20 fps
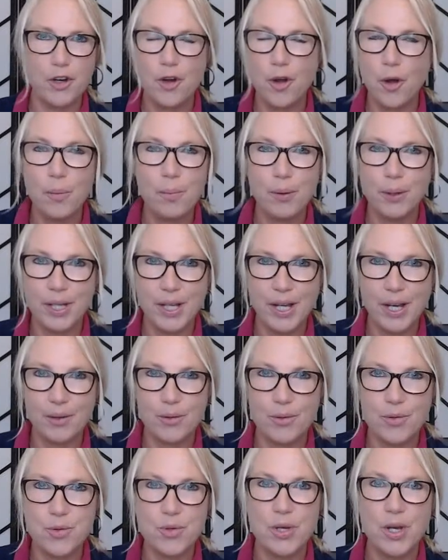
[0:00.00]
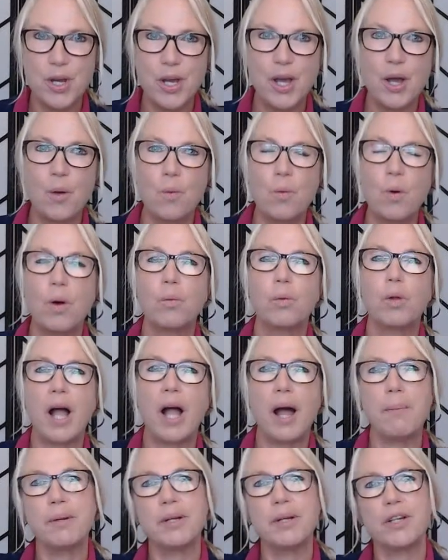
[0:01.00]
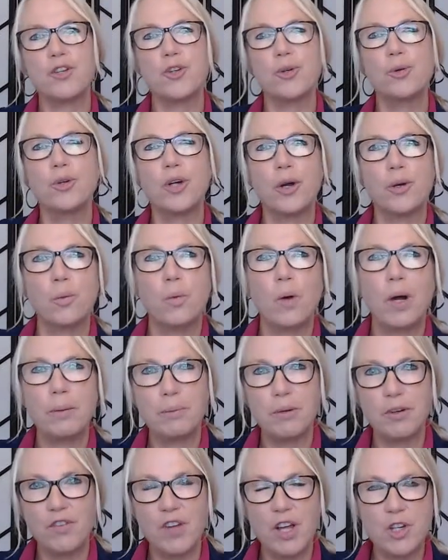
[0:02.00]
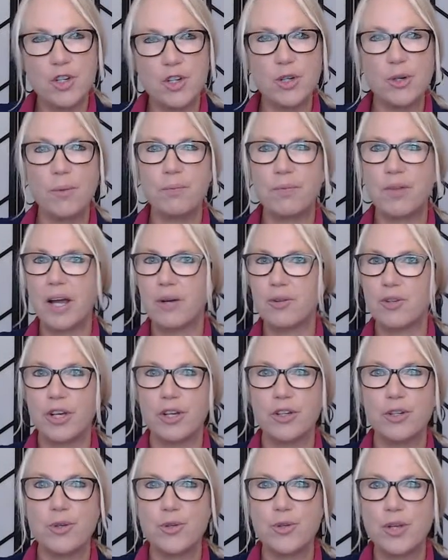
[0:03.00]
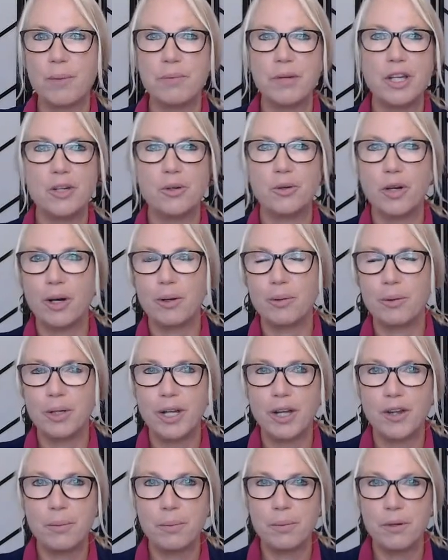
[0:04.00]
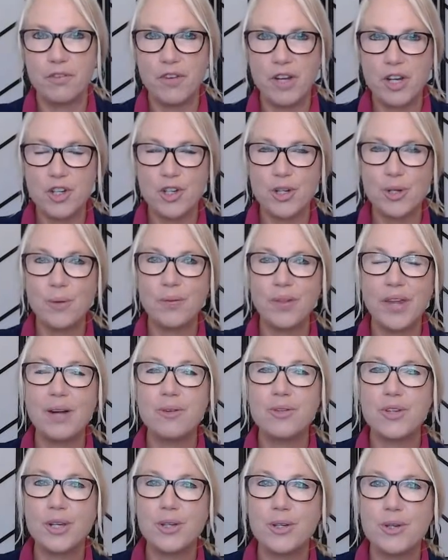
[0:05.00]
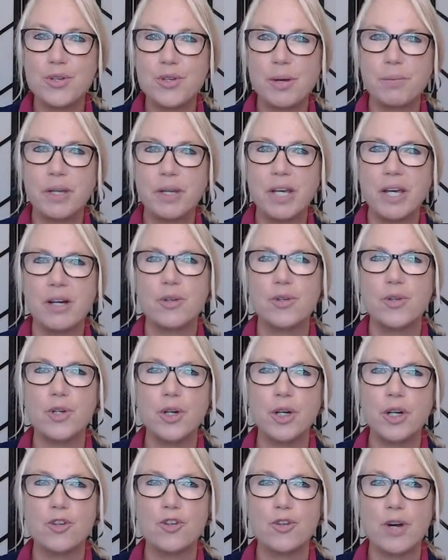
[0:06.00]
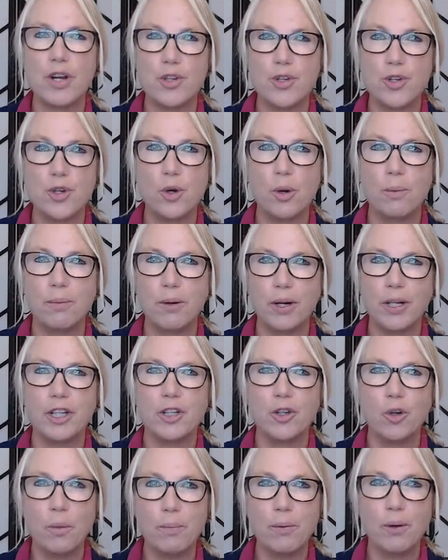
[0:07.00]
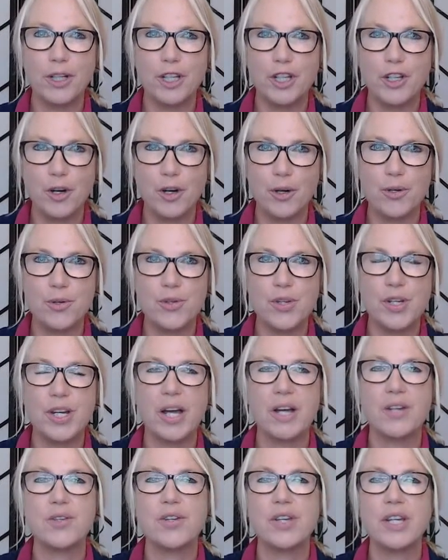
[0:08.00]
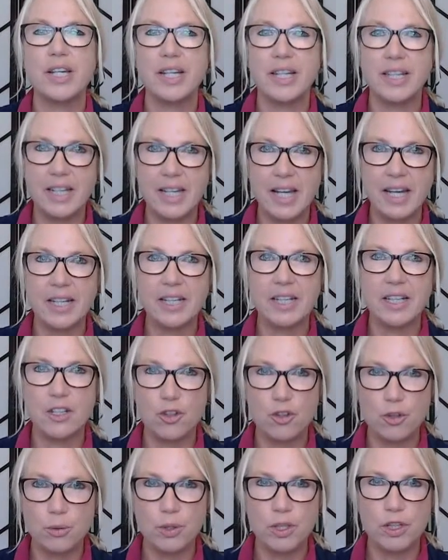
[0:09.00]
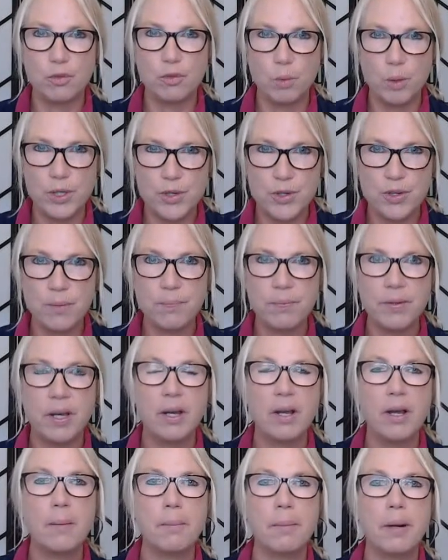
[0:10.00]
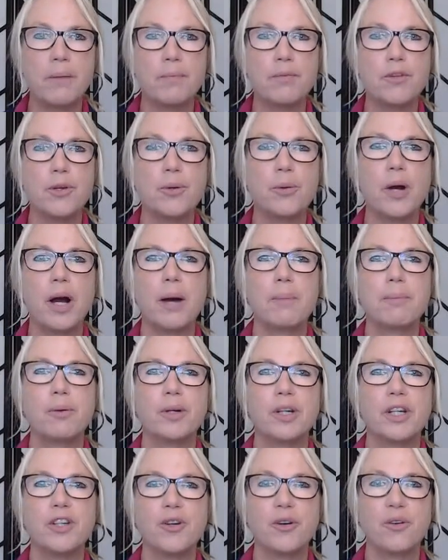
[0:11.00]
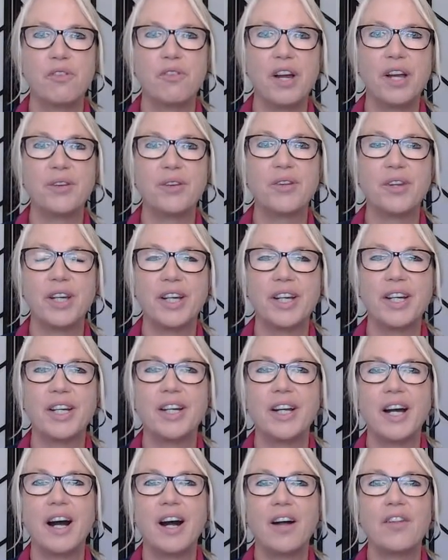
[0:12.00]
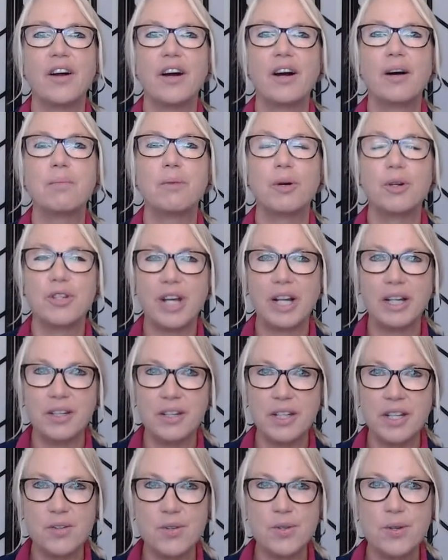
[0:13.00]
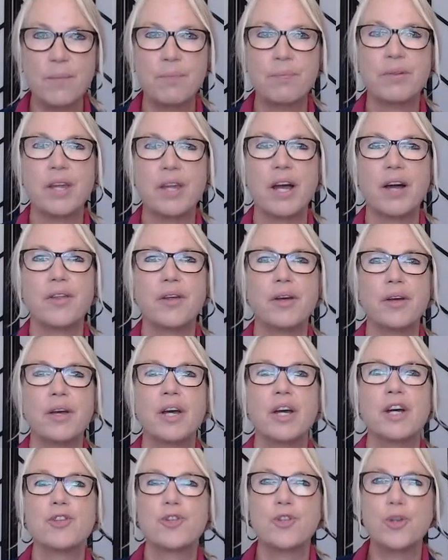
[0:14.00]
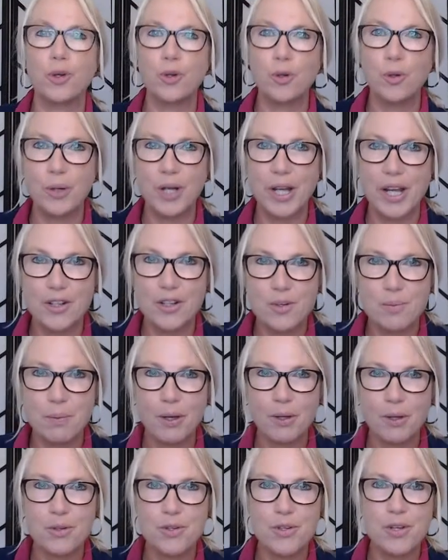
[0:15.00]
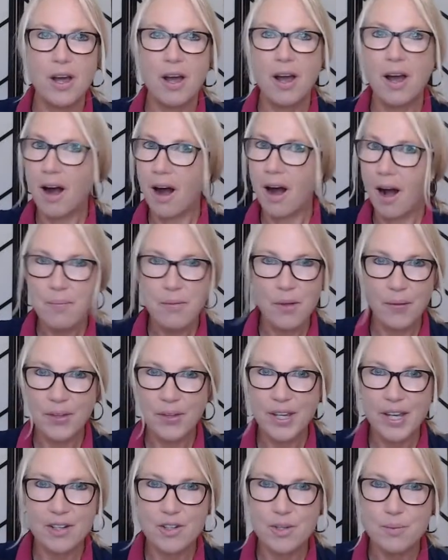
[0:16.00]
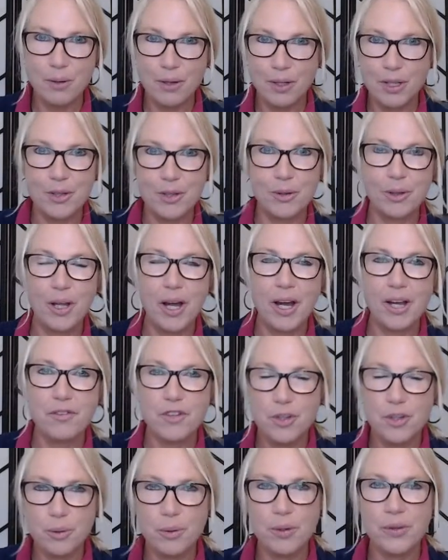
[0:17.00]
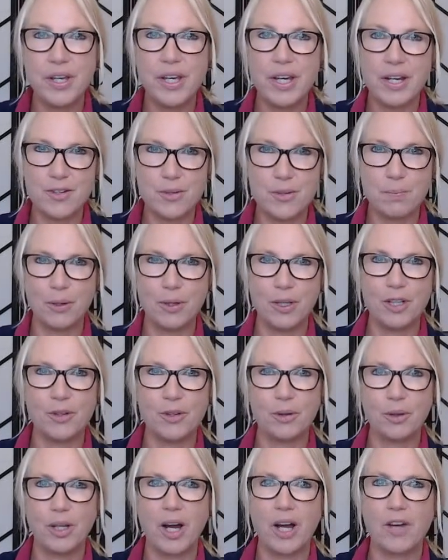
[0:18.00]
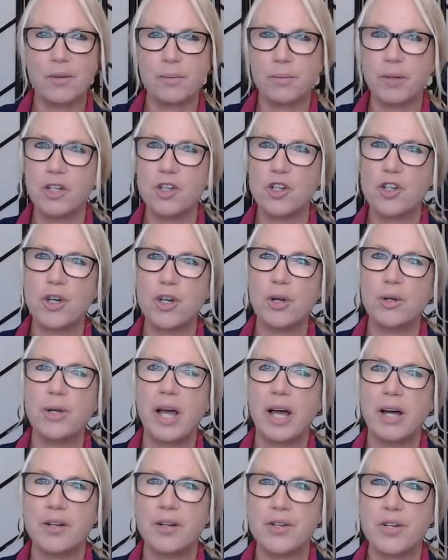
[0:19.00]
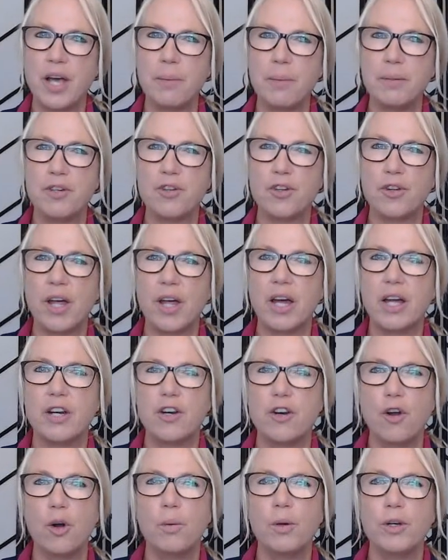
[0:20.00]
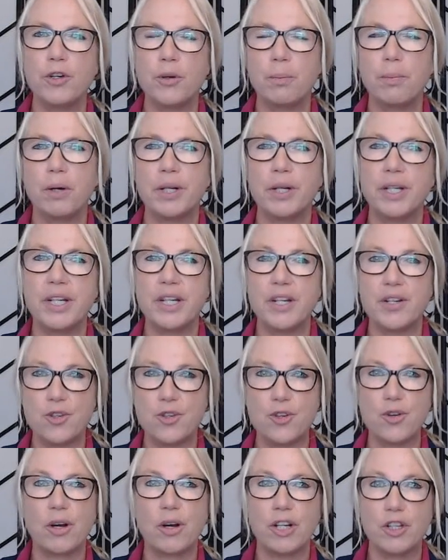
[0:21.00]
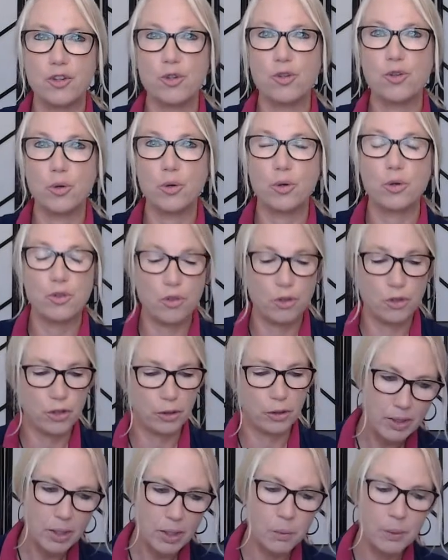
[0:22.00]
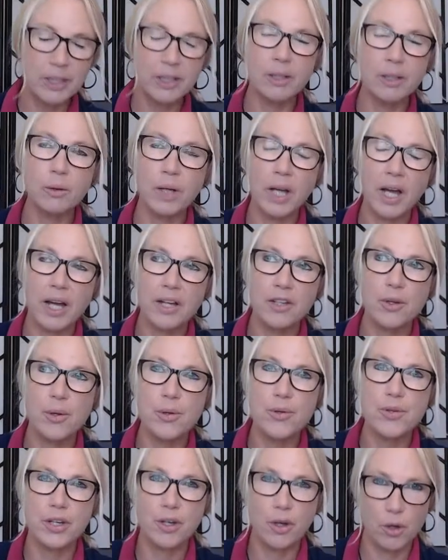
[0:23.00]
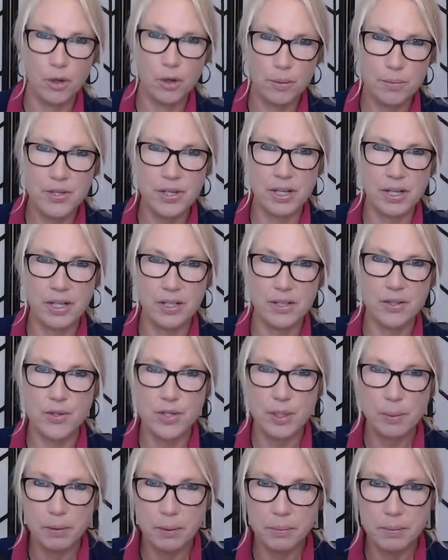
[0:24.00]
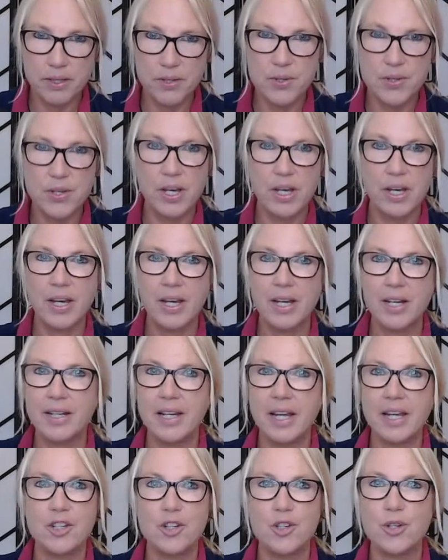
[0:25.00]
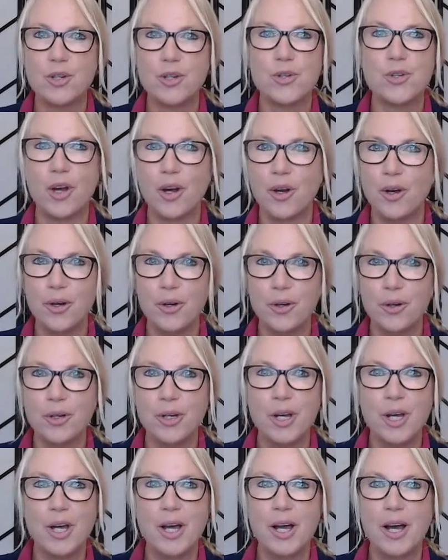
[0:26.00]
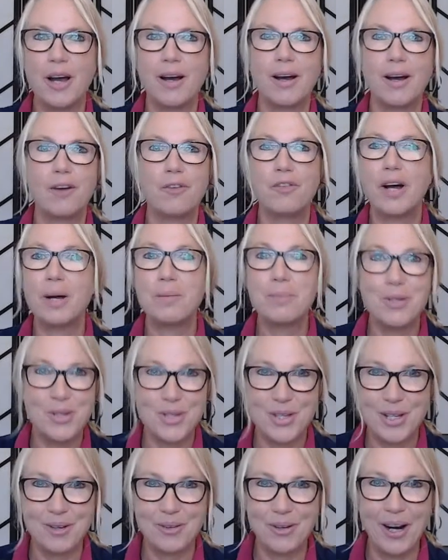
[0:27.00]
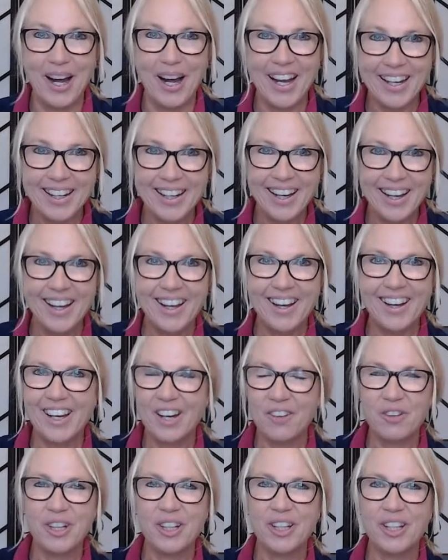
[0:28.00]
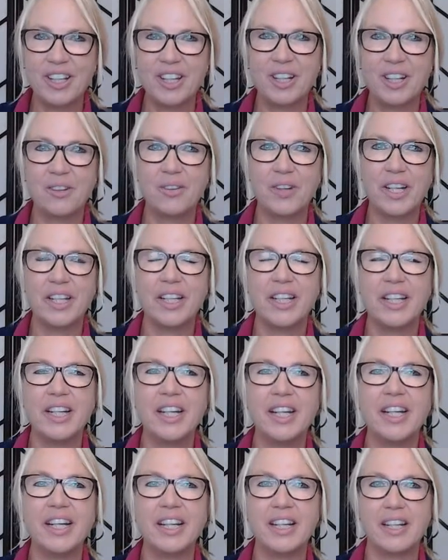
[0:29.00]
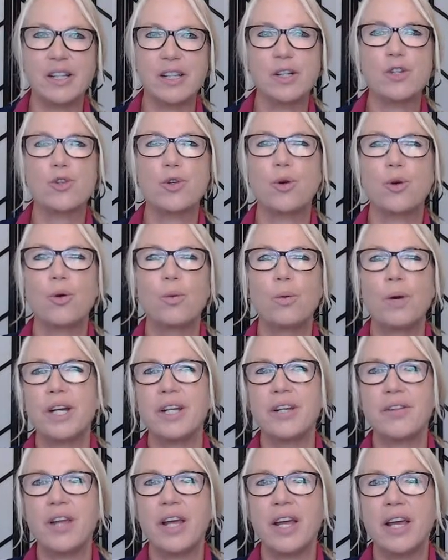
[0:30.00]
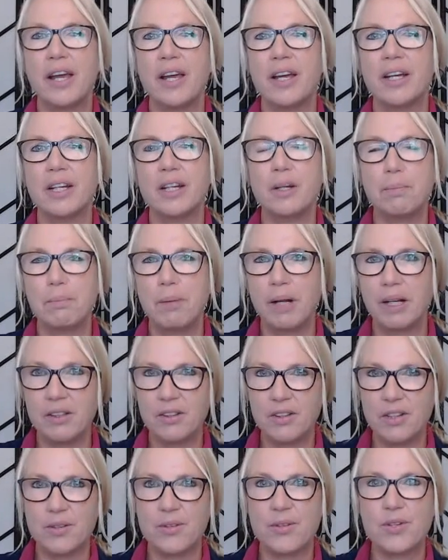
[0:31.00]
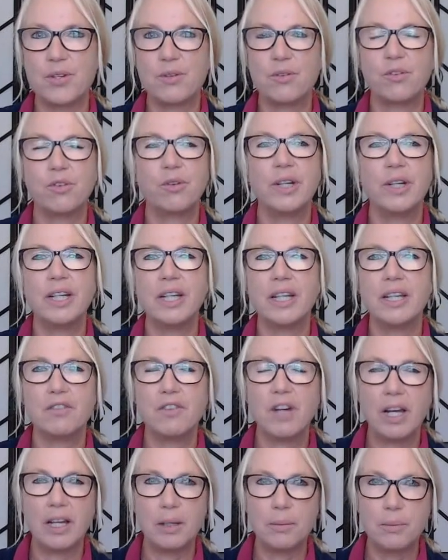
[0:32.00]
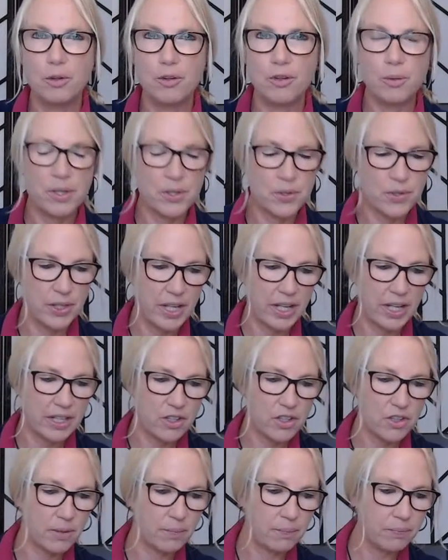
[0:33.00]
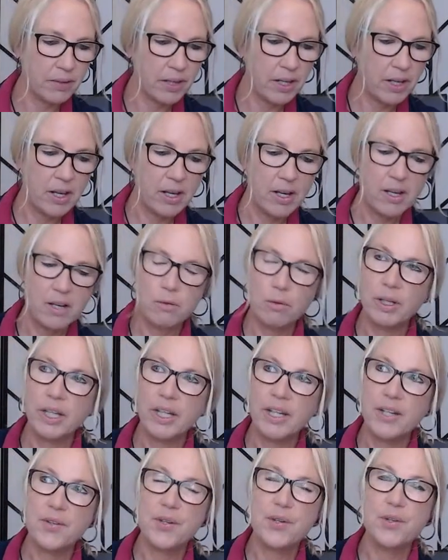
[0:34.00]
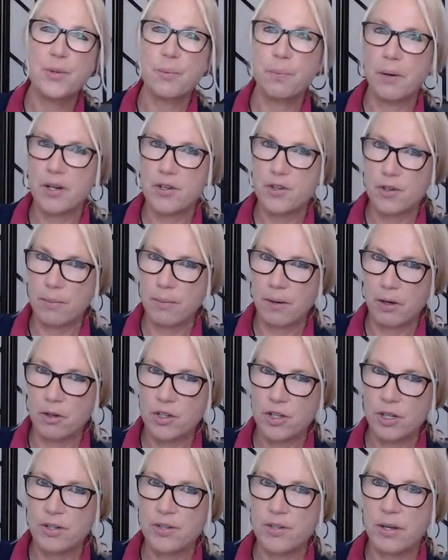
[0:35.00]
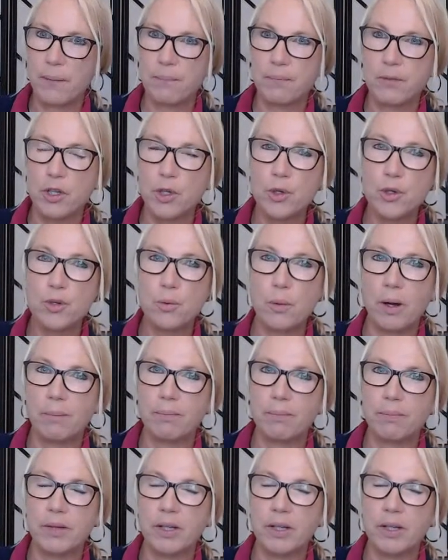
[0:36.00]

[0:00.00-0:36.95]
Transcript: nobody else. What will happen is you'll go to one professional, they'll tell you something, you'll go to another professional, they'll tell you something else. You've got to trust your body. Your body knows. It has the innate intuitive wisdom, but you are putting your faith in other modalities, other so-called experts. I'm not the expert in your life. You are the expert in your life. I'm going to show you how to tap into that and know when your body is trying to talk to you. We're going to look at using herbs and supplements, nature's own pharmacy, right? Everything that we need is already there in abundance, freely available to us in nature. Releasing suppressed emotions, huge one.